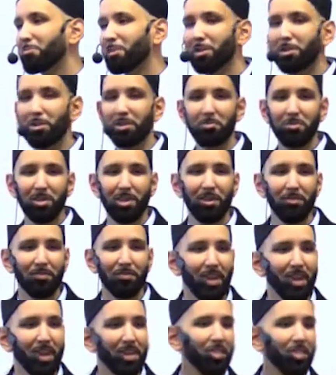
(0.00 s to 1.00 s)
We're good with our
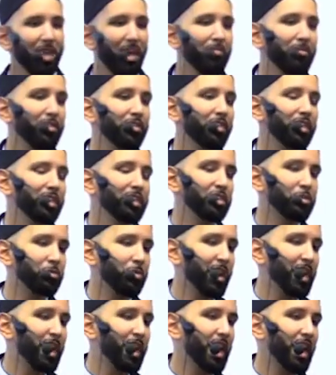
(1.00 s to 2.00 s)
faith. Everything is
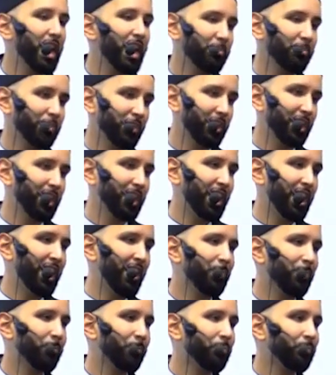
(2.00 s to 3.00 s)
great.
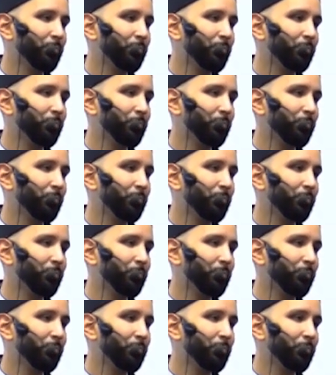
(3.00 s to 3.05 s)
Alhamdulillah.